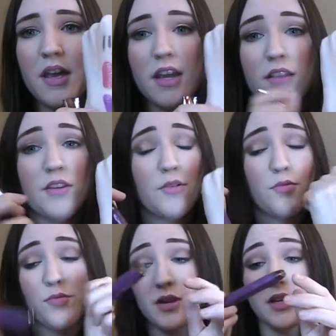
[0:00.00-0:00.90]

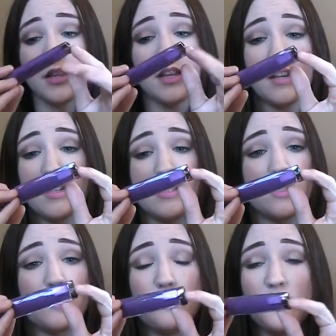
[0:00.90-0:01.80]
It's
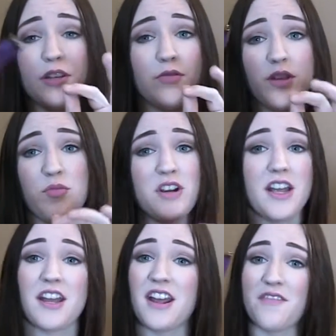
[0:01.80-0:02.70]
just really, really
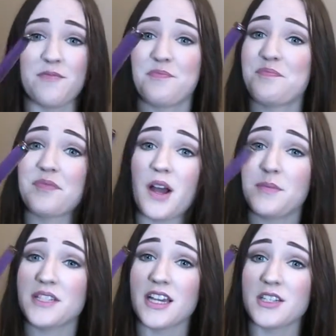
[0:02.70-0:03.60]
pretty, and I'm
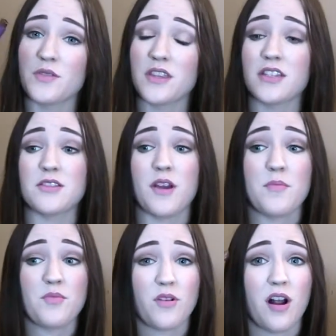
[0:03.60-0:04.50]
obsessed with this, so
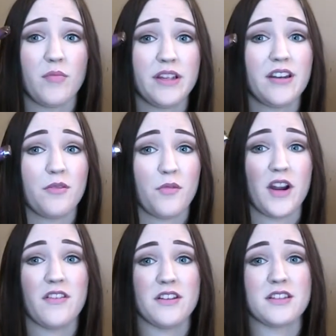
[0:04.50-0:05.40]
I'm probably going to
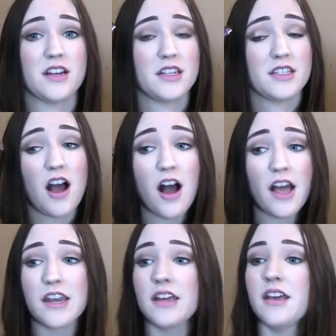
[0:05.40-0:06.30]
wear this a
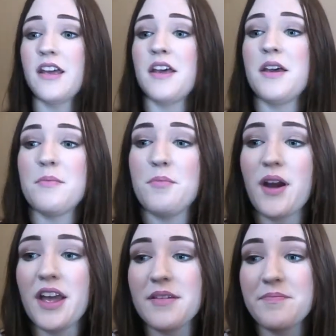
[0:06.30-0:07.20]
ton, but